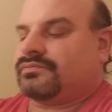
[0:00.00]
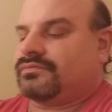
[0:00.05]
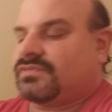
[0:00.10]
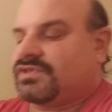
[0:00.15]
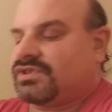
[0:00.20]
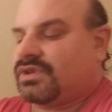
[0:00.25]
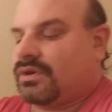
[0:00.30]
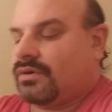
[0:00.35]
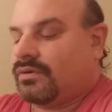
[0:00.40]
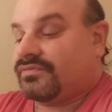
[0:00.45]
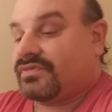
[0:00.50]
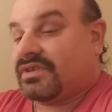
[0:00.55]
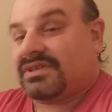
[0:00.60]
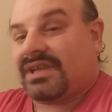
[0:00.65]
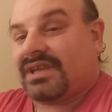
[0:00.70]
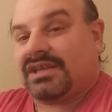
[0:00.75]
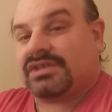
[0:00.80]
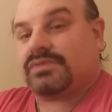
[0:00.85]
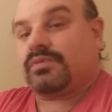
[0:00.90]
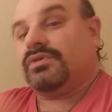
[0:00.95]
So to
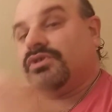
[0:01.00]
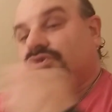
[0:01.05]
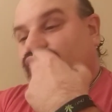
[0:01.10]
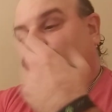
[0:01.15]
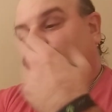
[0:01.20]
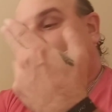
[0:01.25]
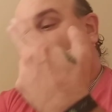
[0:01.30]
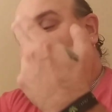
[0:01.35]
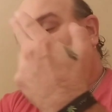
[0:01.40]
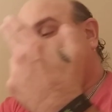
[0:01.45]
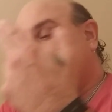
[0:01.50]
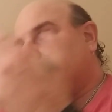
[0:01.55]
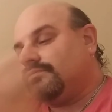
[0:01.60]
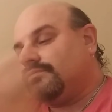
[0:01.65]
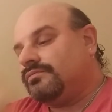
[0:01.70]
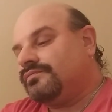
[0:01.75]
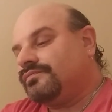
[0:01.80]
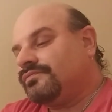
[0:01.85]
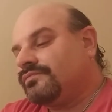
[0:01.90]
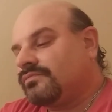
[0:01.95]
taste when you draw on it,
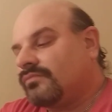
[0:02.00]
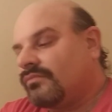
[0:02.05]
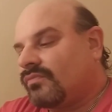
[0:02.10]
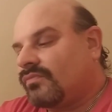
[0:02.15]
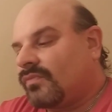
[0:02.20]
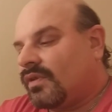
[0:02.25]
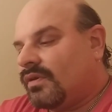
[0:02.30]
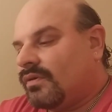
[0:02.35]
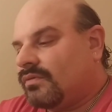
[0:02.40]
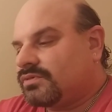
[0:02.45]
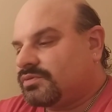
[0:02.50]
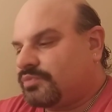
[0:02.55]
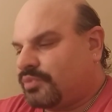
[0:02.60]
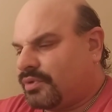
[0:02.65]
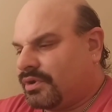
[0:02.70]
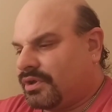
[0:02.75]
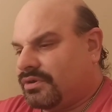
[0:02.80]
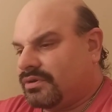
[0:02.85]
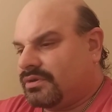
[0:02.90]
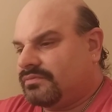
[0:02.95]
it's
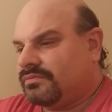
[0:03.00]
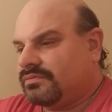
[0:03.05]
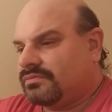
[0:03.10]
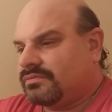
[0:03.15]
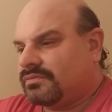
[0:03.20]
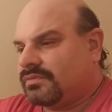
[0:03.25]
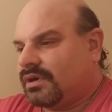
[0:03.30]
pretty good.